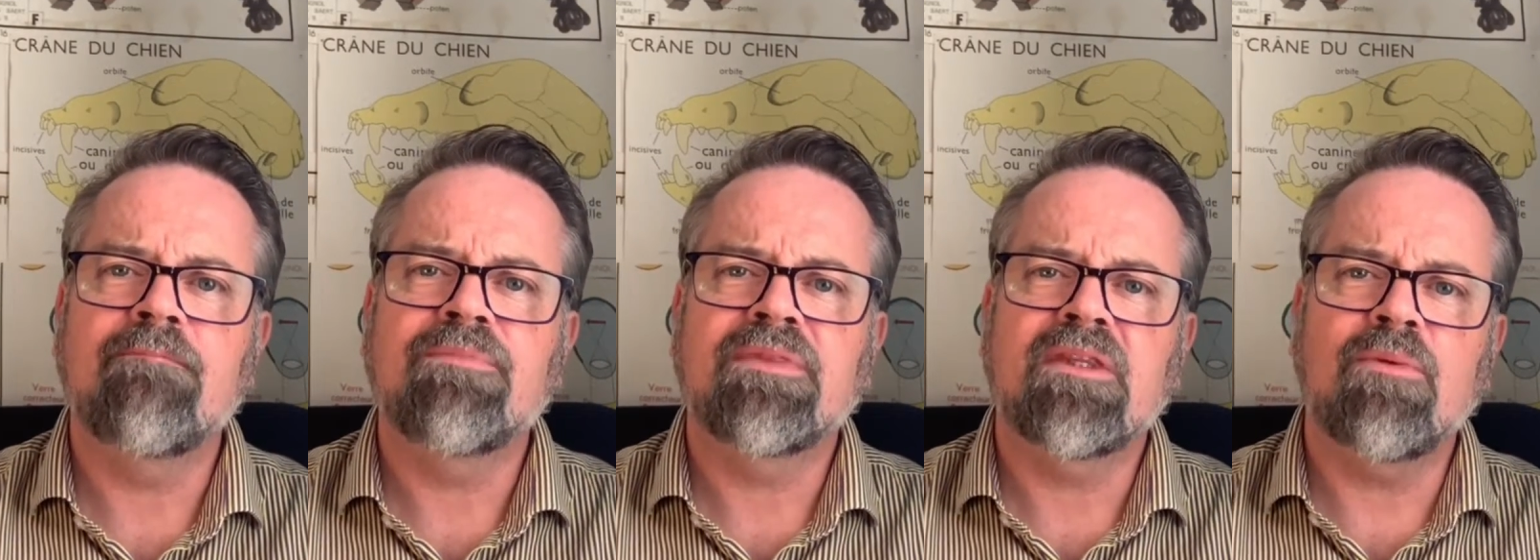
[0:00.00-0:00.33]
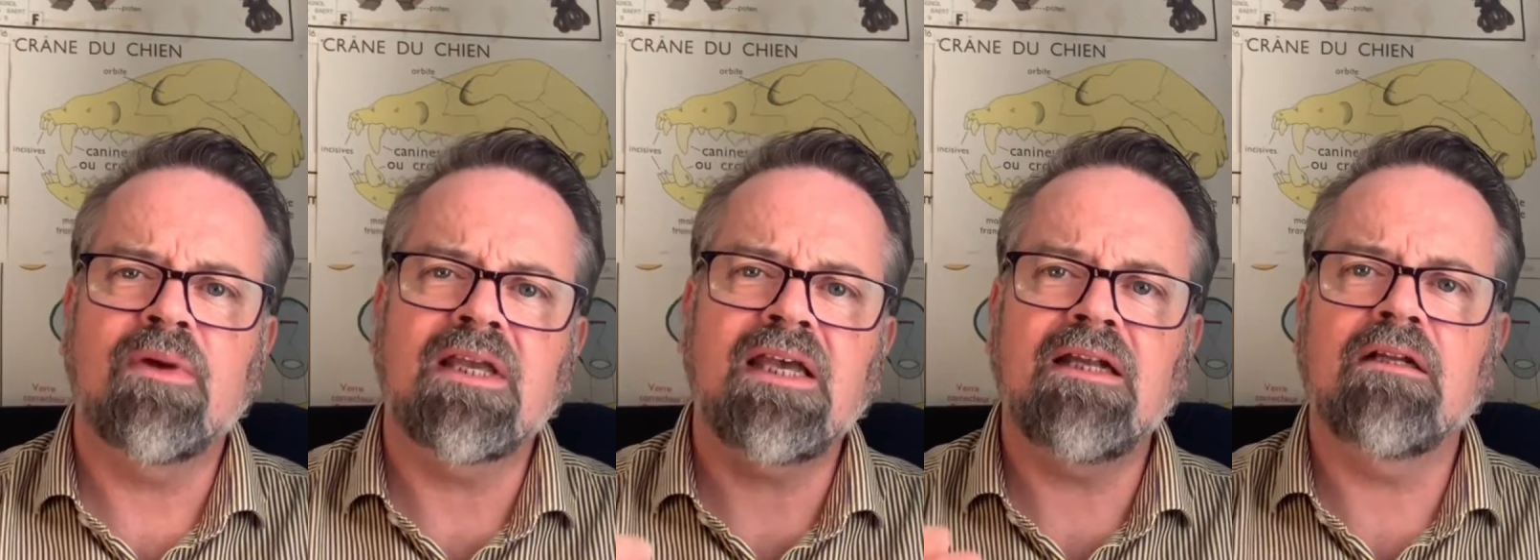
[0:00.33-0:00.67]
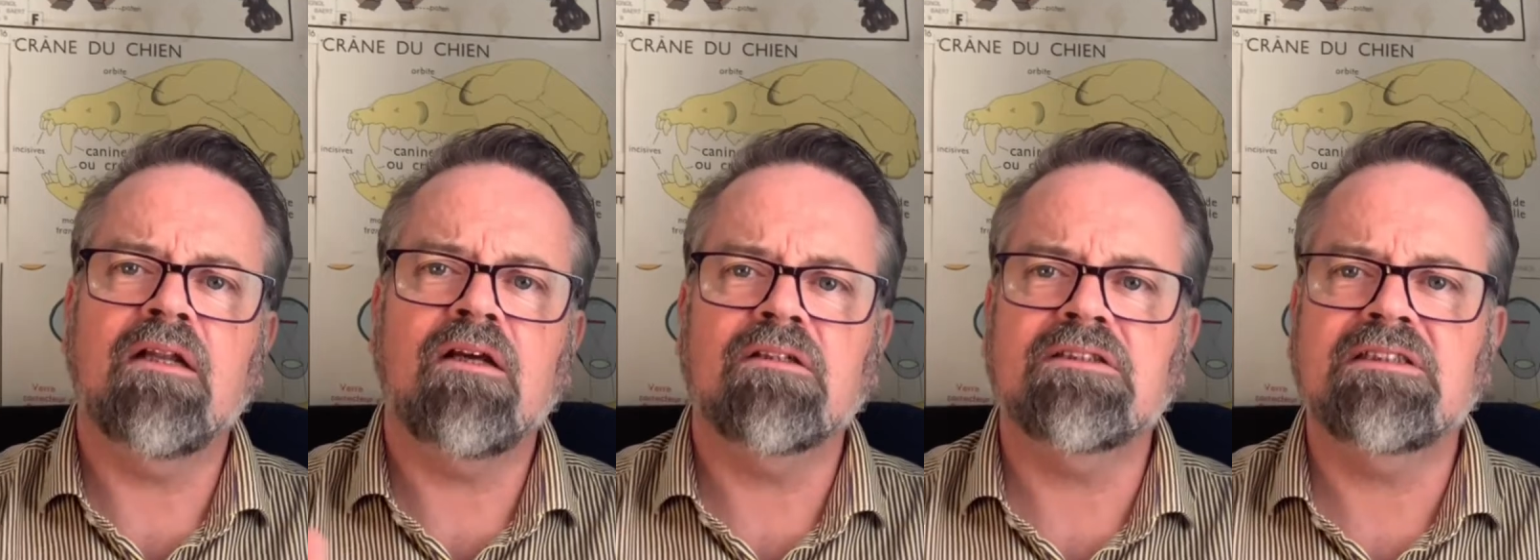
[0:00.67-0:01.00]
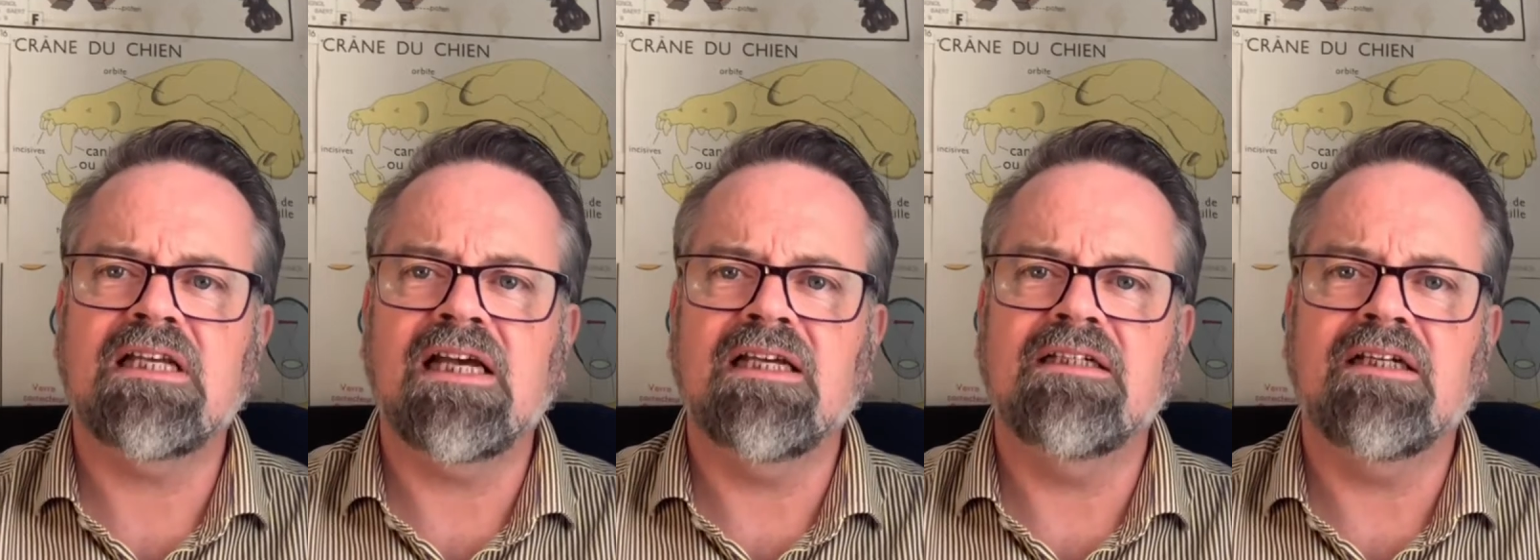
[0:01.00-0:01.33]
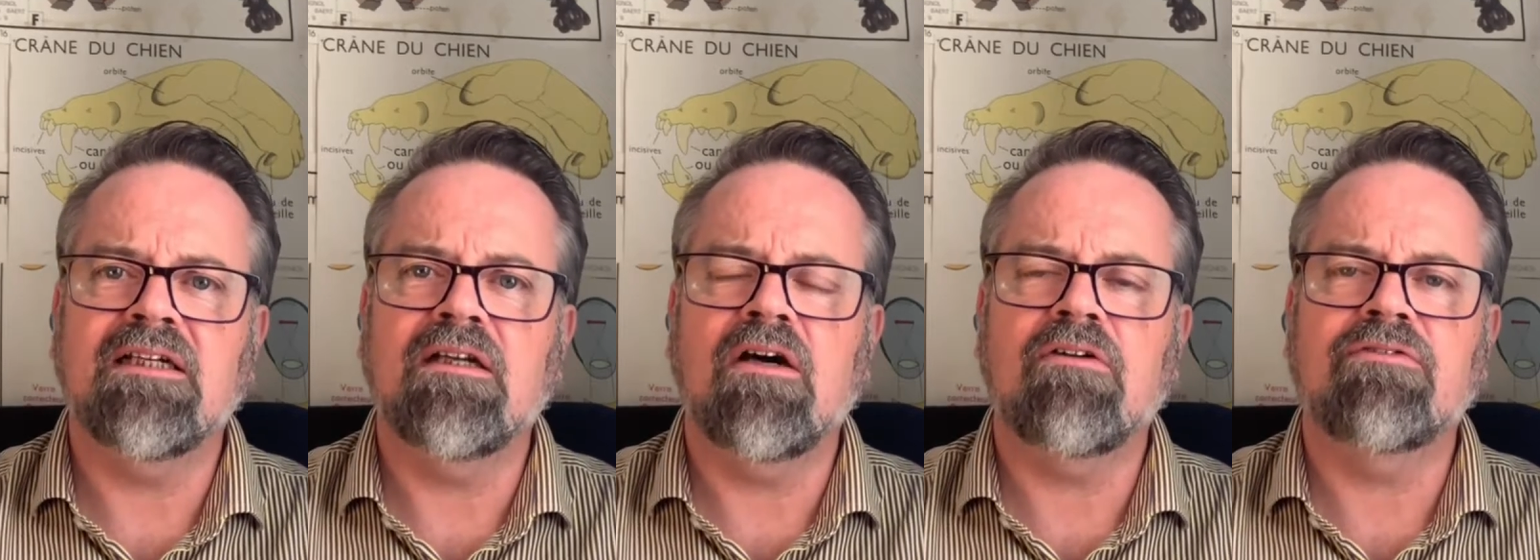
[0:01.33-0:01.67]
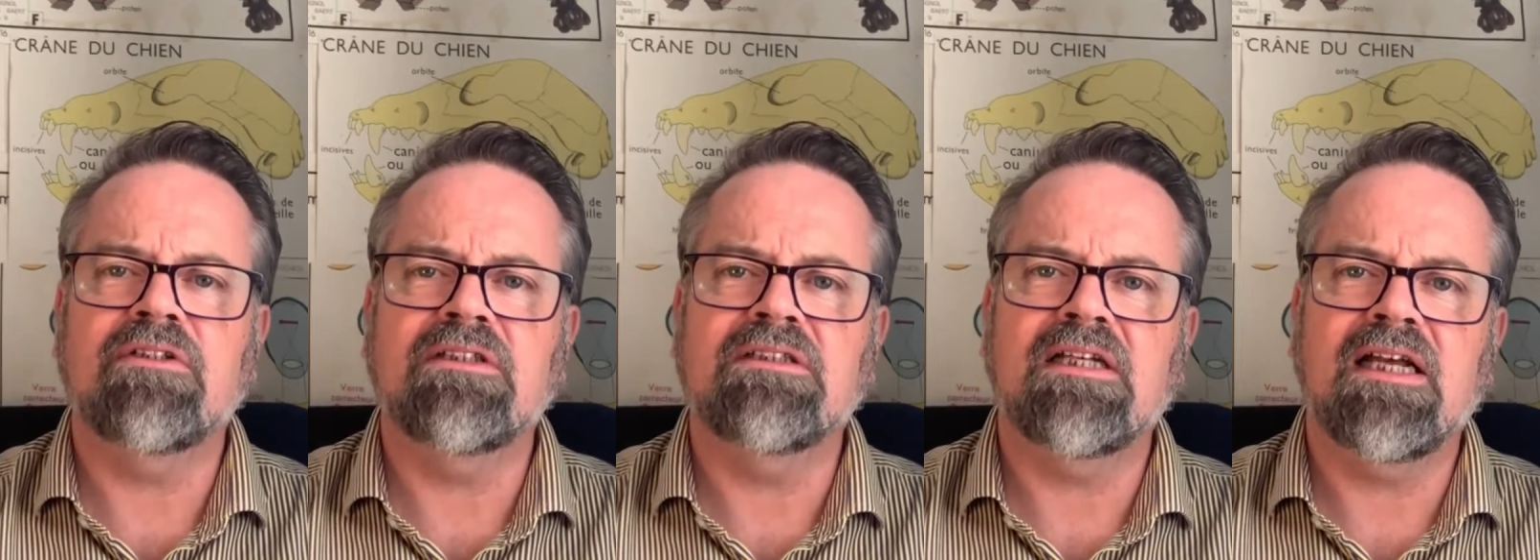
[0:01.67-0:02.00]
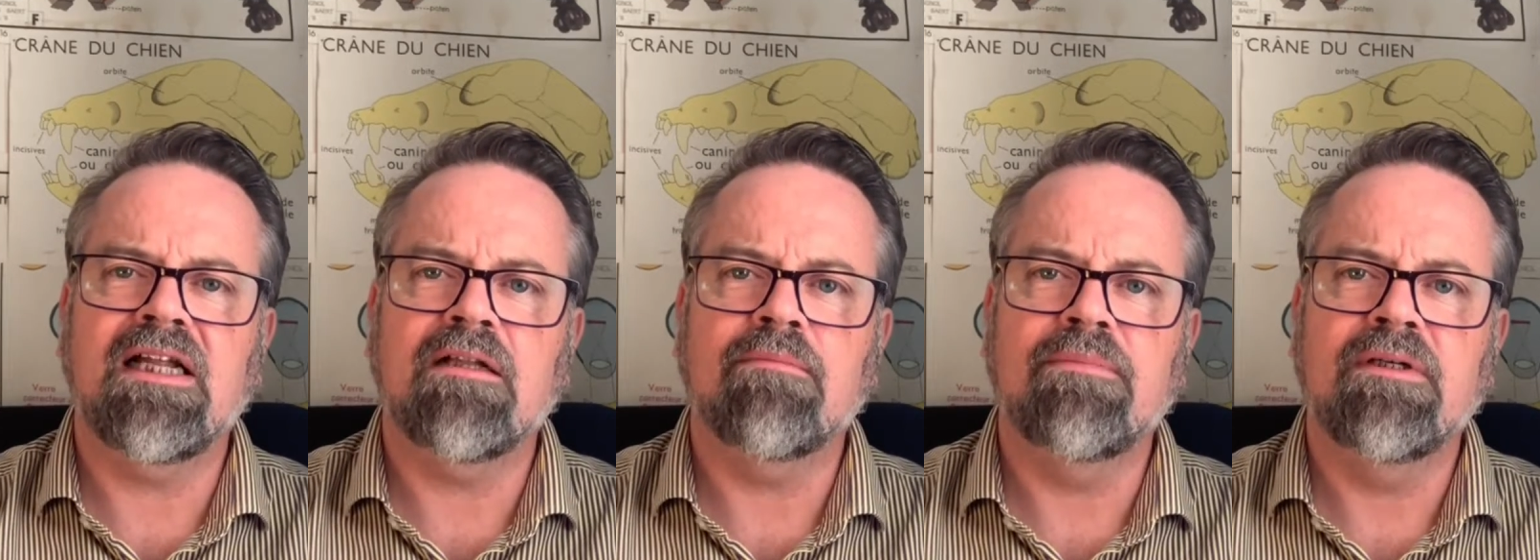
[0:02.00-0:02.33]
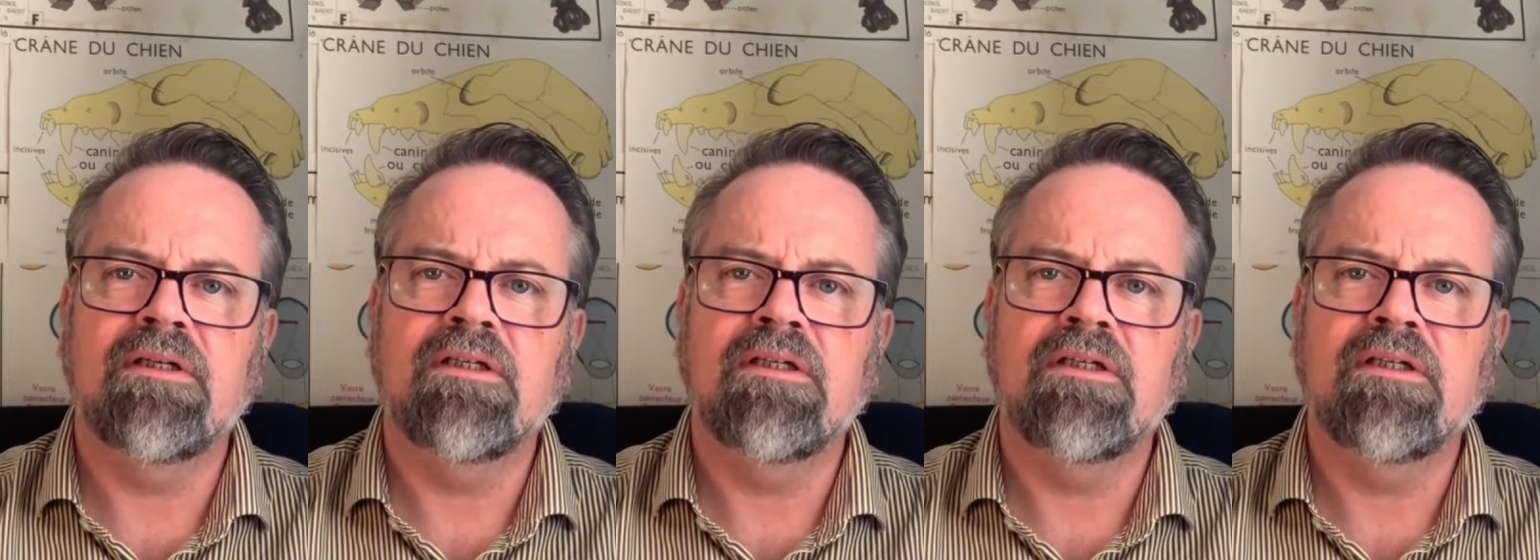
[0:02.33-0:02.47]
that we're getting alongside and offering to help.